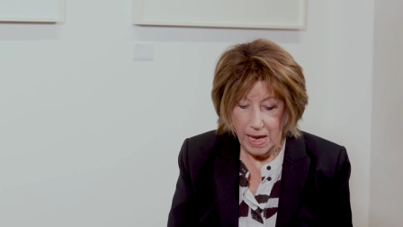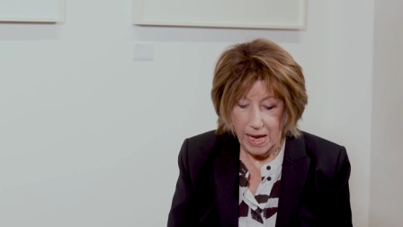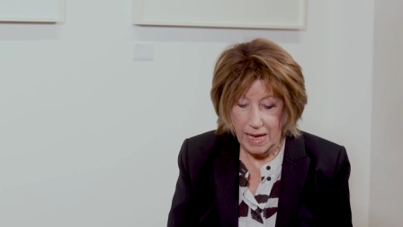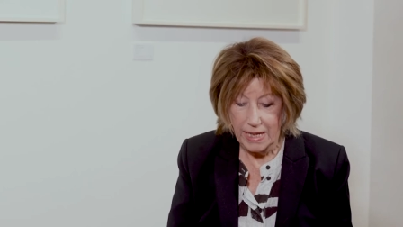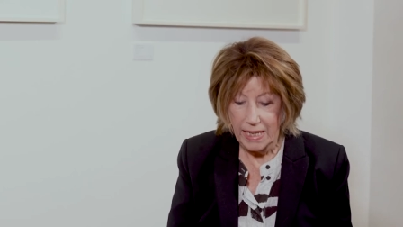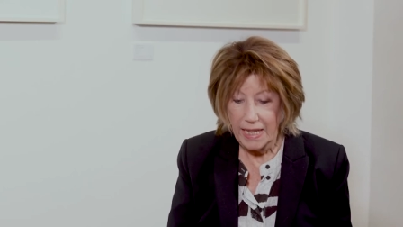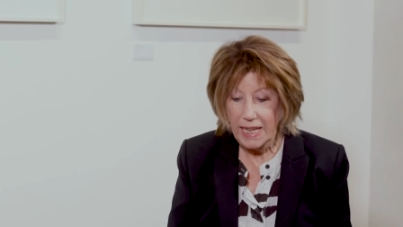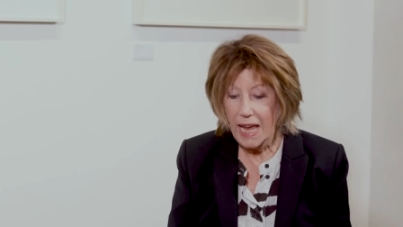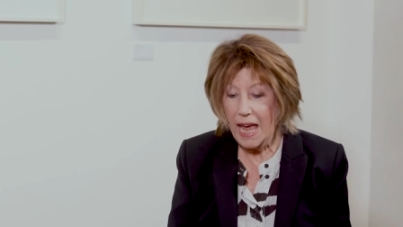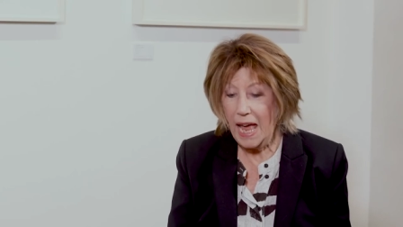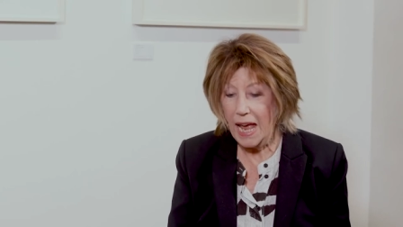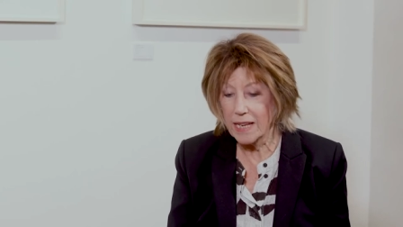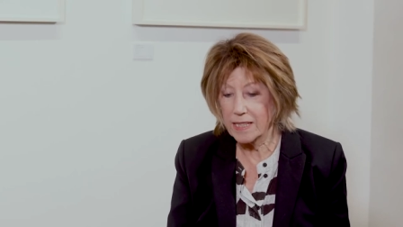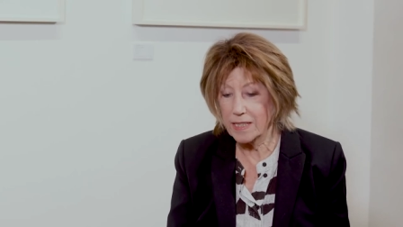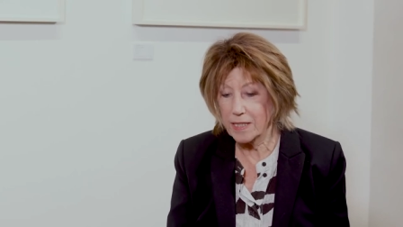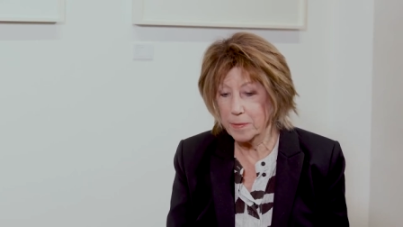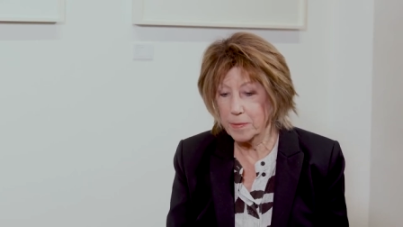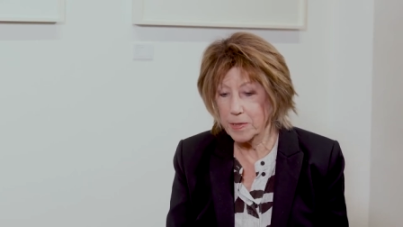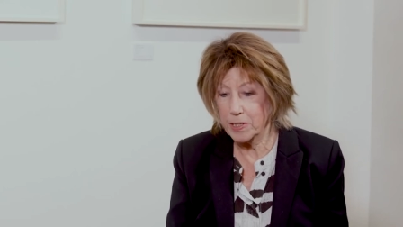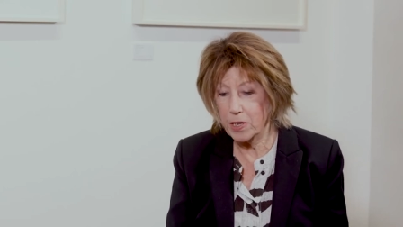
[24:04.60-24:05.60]
And he had
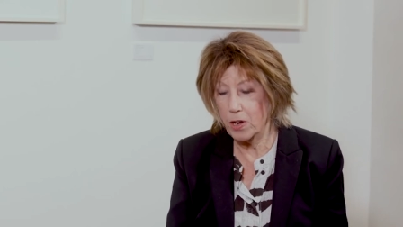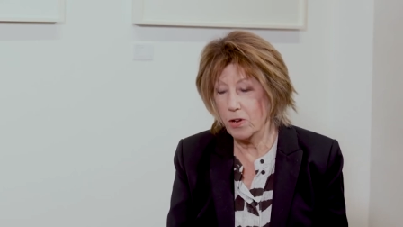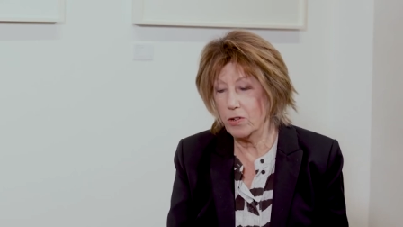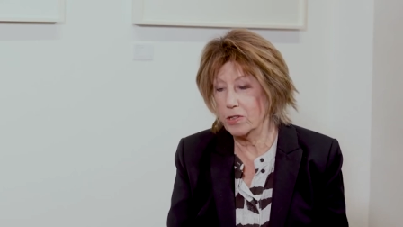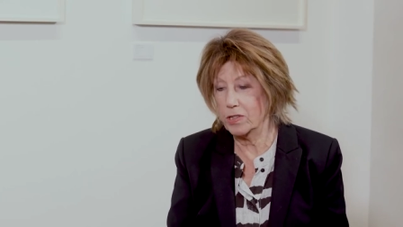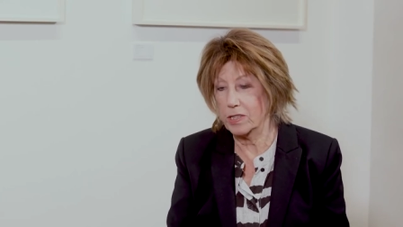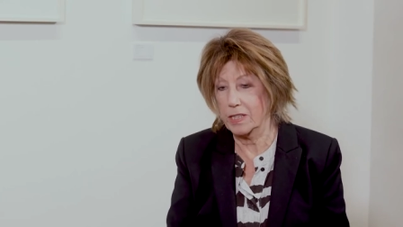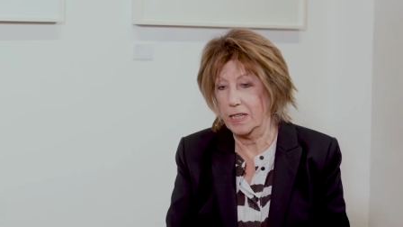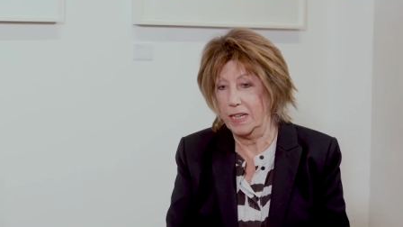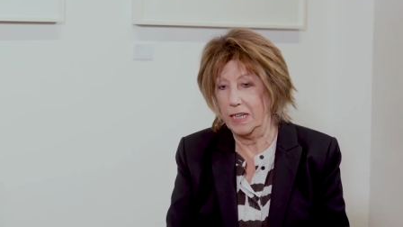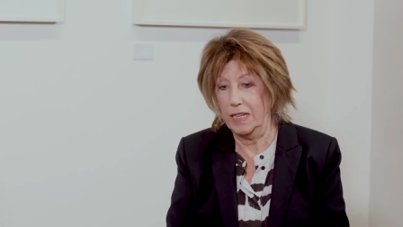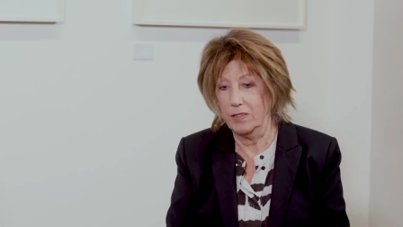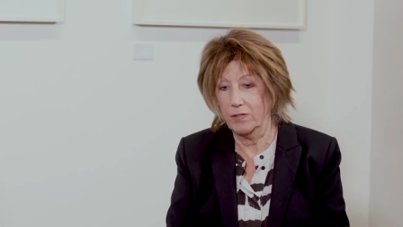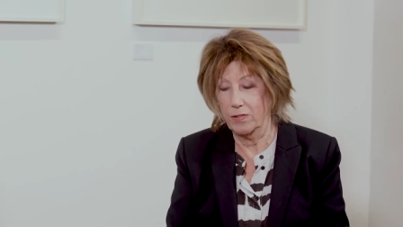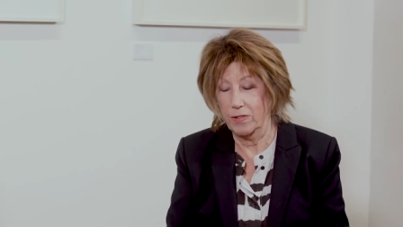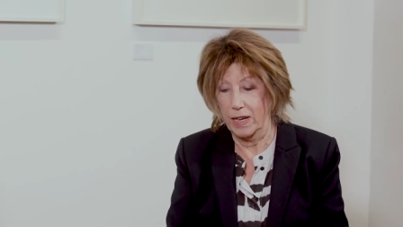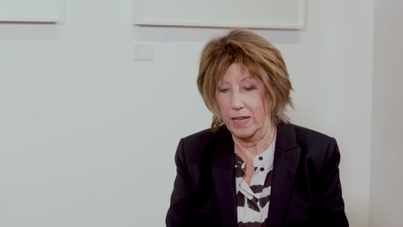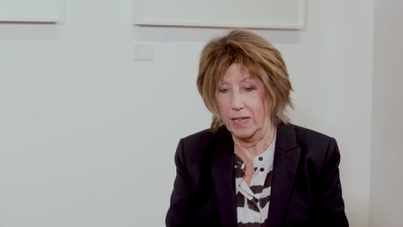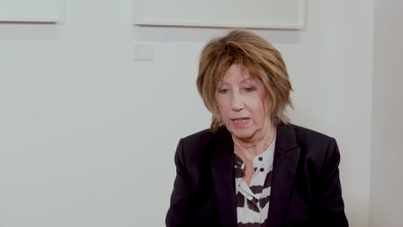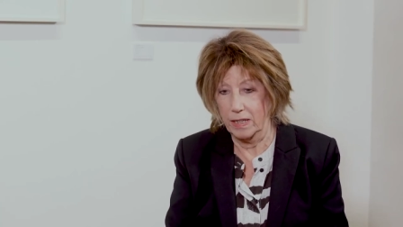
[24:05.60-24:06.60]
some songs that he'd
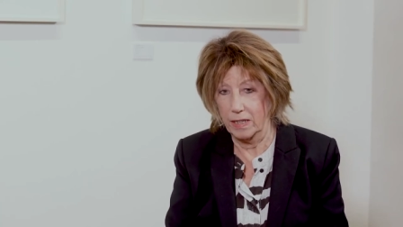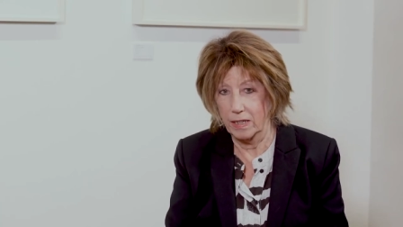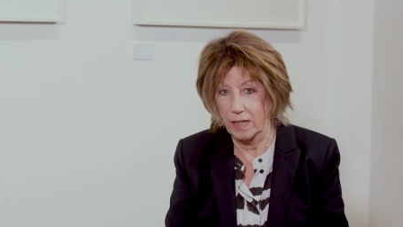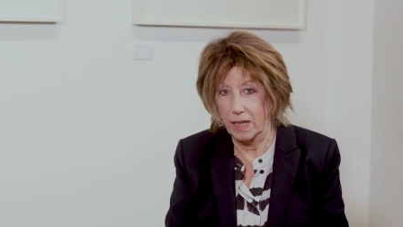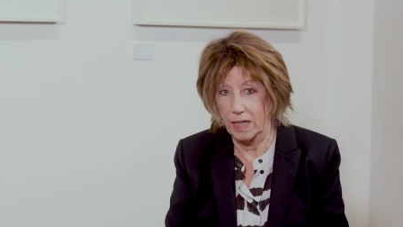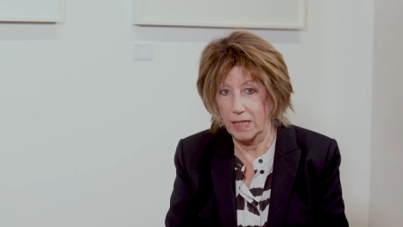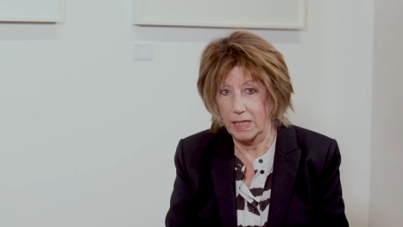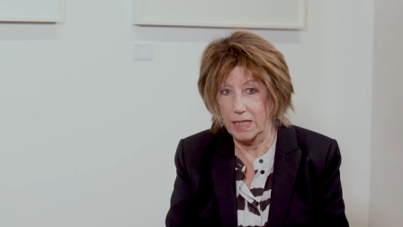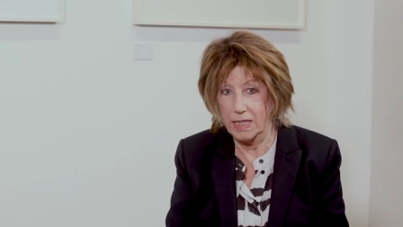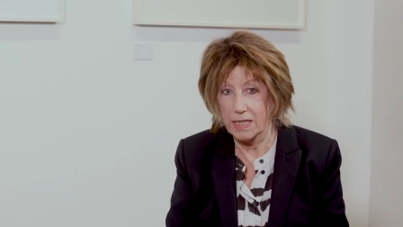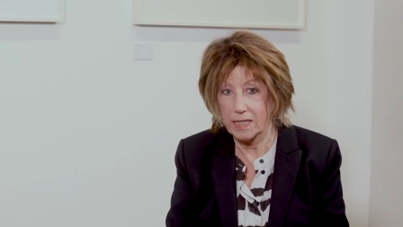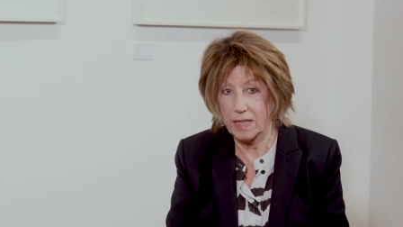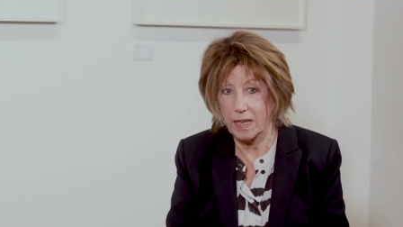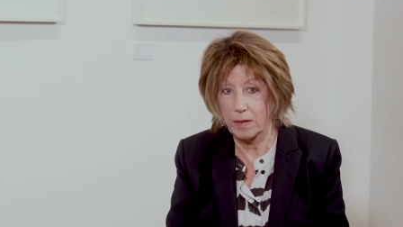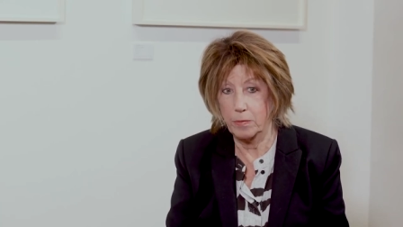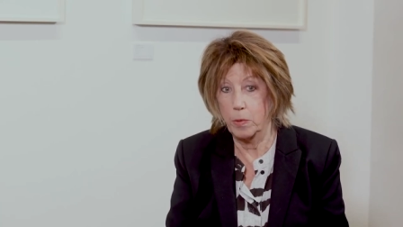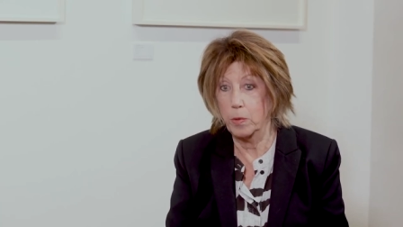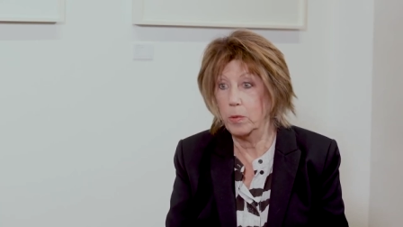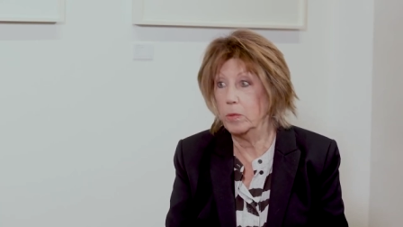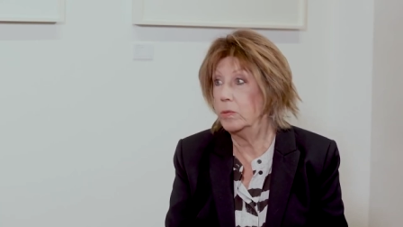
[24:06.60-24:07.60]
written, and he
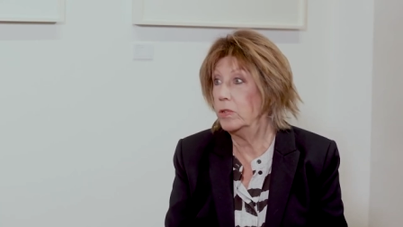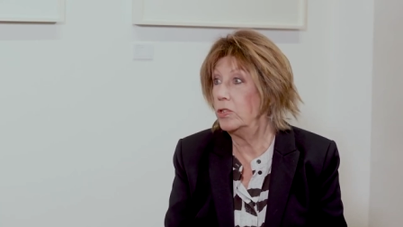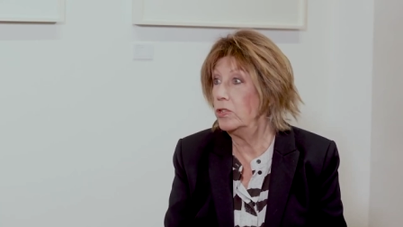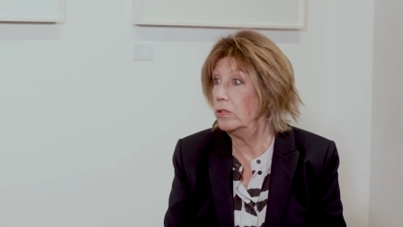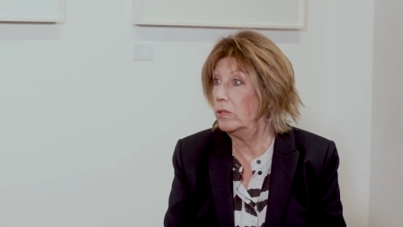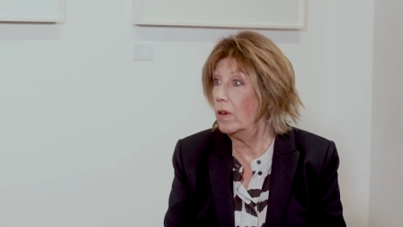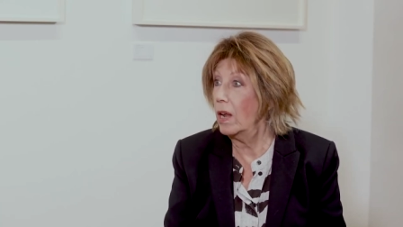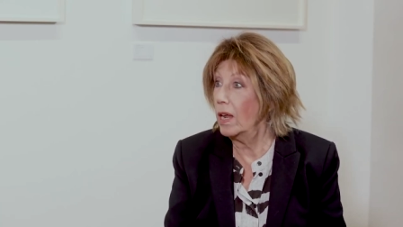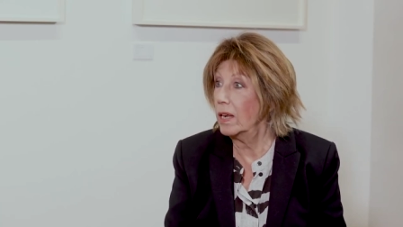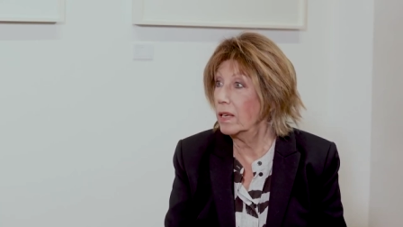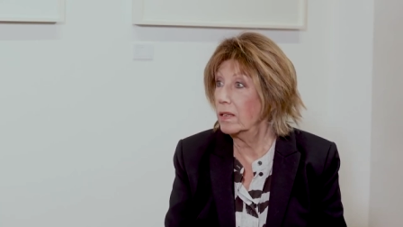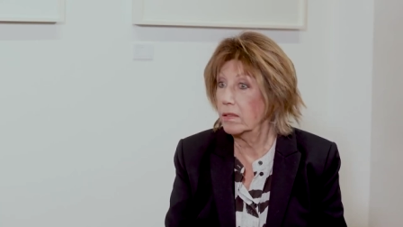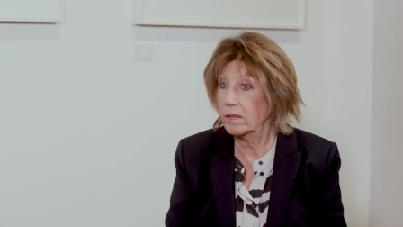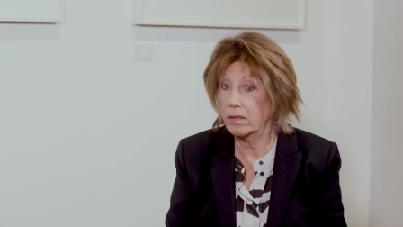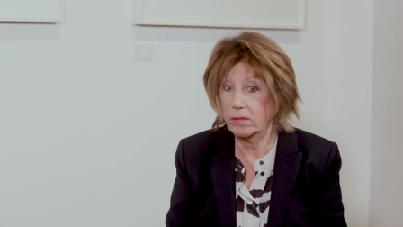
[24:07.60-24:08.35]
said, well, would you like,